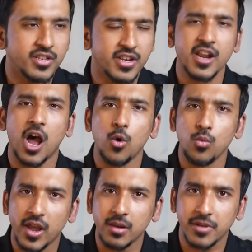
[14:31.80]
understand how
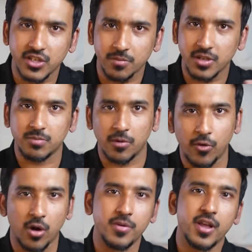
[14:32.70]
well BJP has
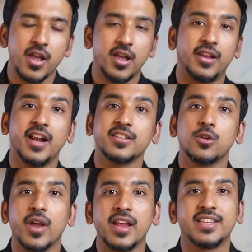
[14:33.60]
performed, let
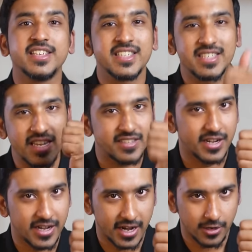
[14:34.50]
us look at these six
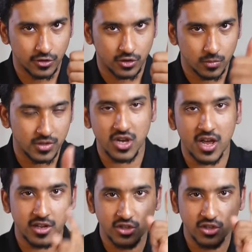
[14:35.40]
indicators, which are